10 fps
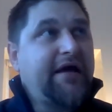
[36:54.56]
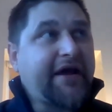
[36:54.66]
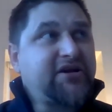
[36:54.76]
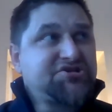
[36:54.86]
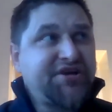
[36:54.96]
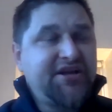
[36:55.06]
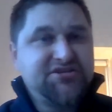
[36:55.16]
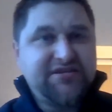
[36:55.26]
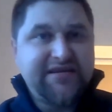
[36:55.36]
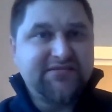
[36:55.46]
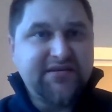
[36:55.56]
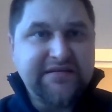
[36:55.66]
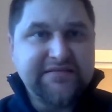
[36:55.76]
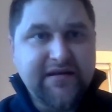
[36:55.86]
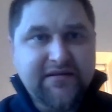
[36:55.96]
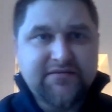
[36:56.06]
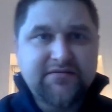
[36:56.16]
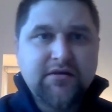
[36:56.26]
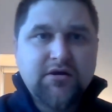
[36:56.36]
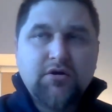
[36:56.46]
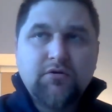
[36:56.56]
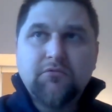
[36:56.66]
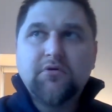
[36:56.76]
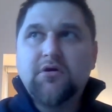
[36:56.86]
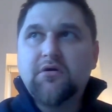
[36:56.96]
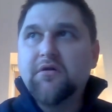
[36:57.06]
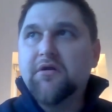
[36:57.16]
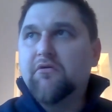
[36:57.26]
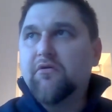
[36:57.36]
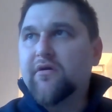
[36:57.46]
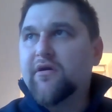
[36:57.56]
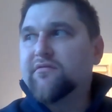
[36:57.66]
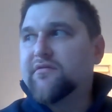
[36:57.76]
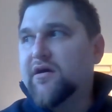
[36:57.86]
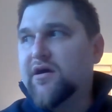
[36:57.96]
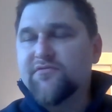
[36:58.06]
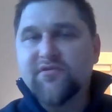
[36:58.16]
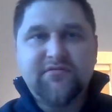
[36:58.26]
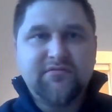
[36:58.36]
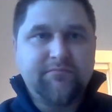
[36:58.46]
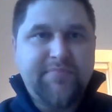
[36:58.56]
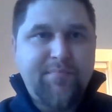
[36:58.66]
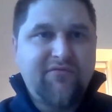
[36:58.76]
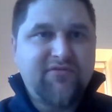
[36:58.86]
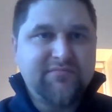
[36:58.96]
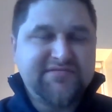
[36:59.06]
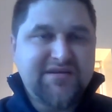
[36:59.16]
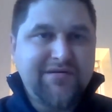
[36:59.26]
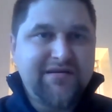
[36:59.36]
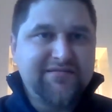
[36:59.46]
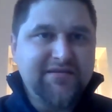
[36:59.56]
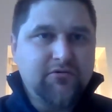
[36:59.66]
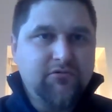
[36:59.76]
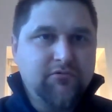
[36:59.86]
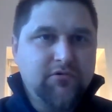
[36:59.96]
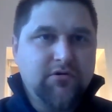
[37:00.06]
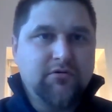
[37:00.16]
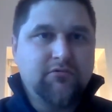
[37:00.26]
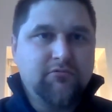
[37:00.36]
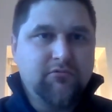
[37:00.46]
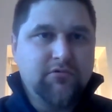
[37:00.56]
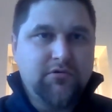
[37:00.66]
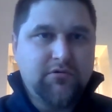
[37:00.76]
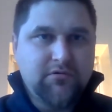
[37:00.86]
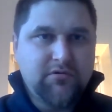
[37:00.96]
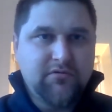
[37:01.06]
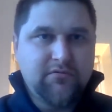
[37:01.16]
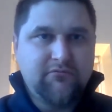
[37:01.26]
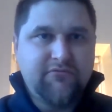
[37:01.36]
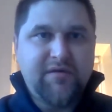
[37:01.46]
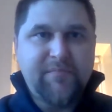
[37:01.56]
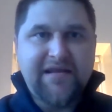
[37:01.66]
exchanged in 1996, were around 100 people from Srebrenica who were very